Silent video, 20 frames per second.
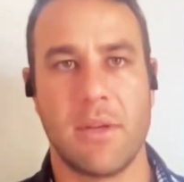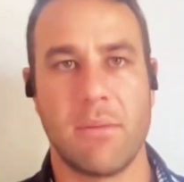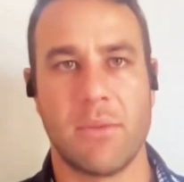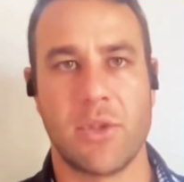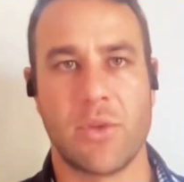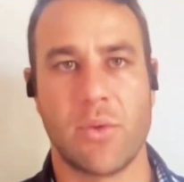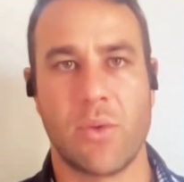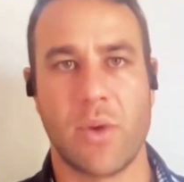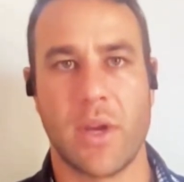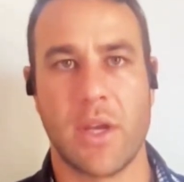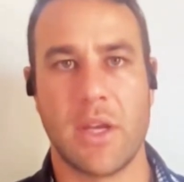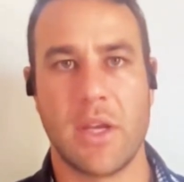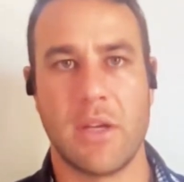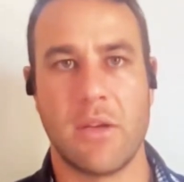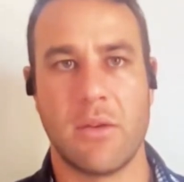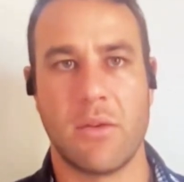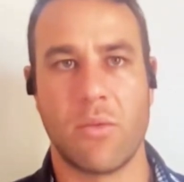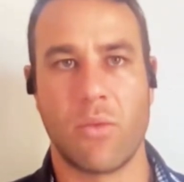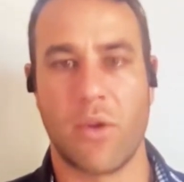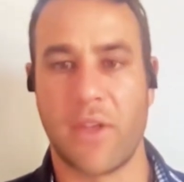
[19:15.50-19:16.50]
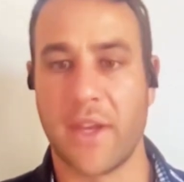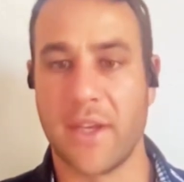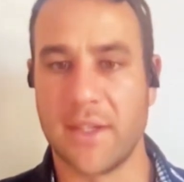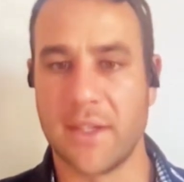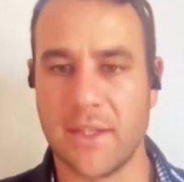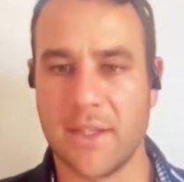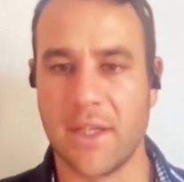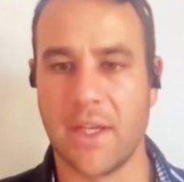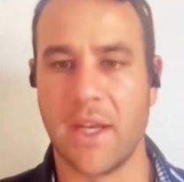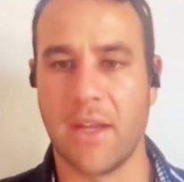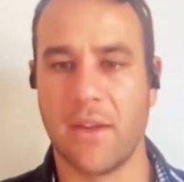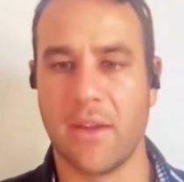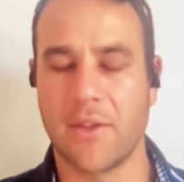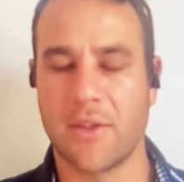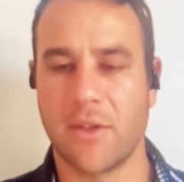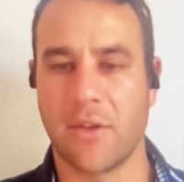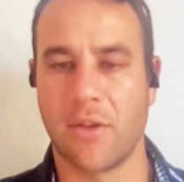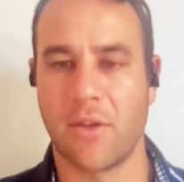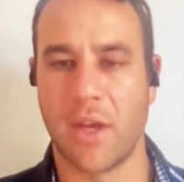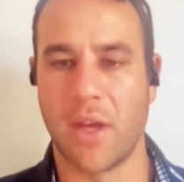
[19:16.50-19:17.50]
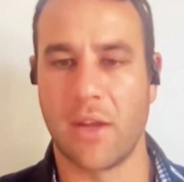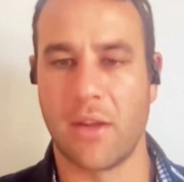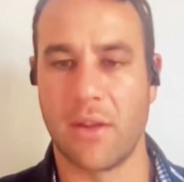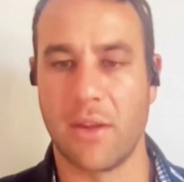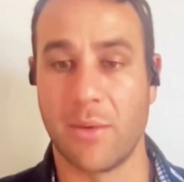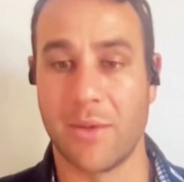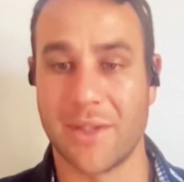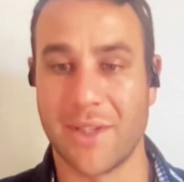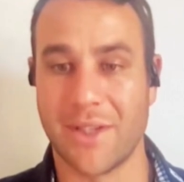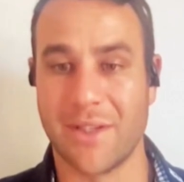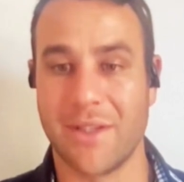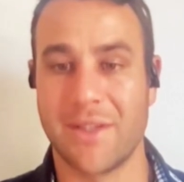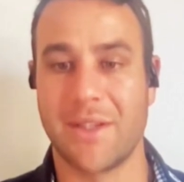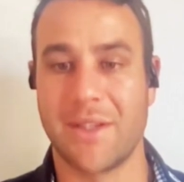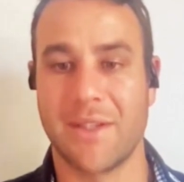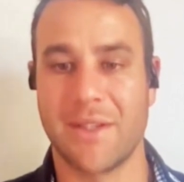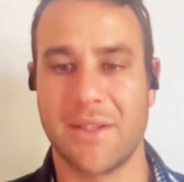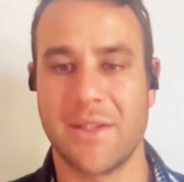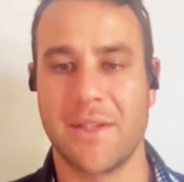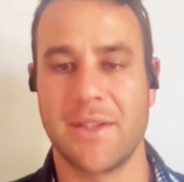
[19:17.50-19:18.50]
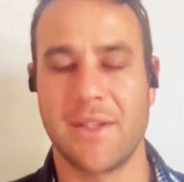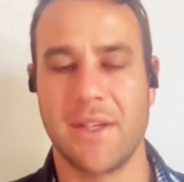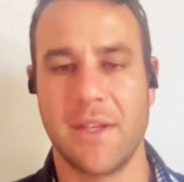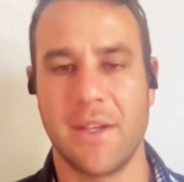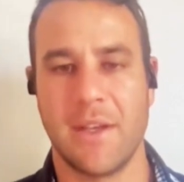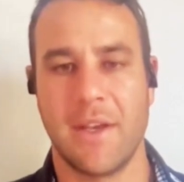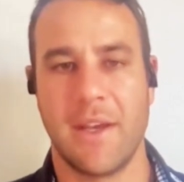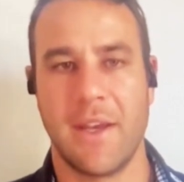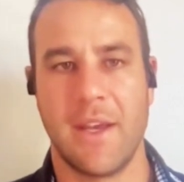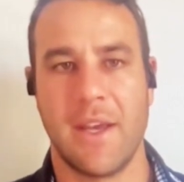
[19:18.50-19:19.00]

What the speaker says: between what they did together so that there was consistency.